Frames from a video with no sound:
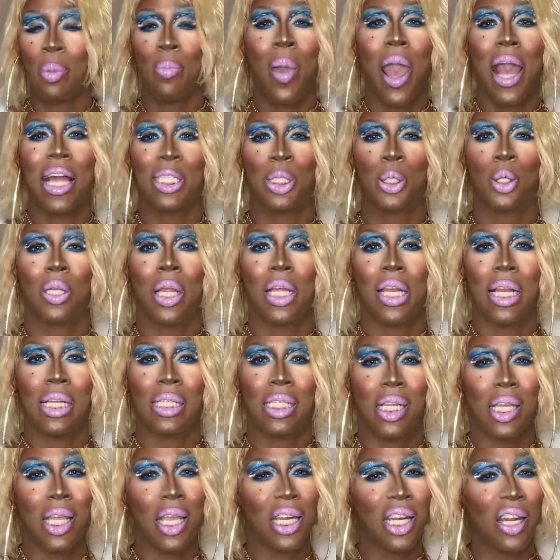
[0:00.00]
the
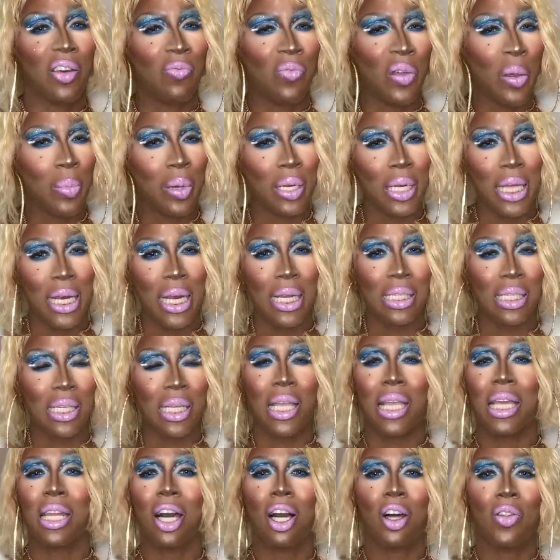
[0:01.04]
masculinity and the
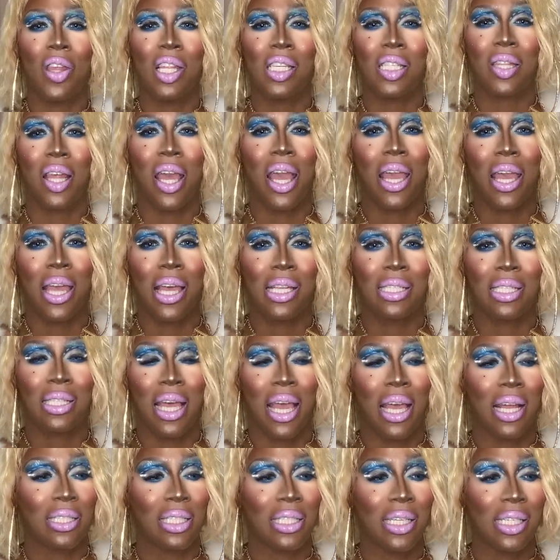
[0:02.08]
femininity and all these things
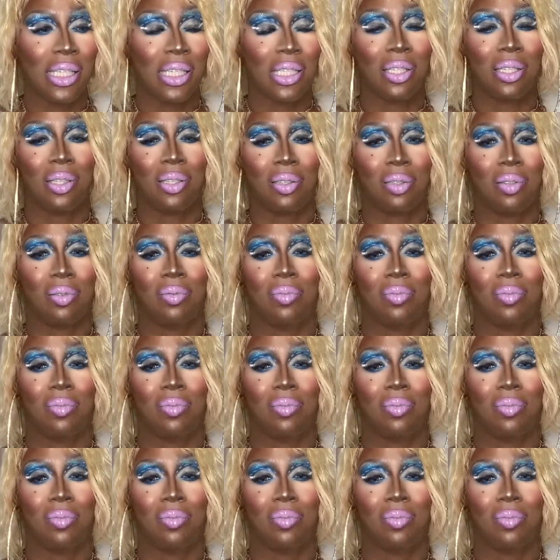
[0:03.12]
that just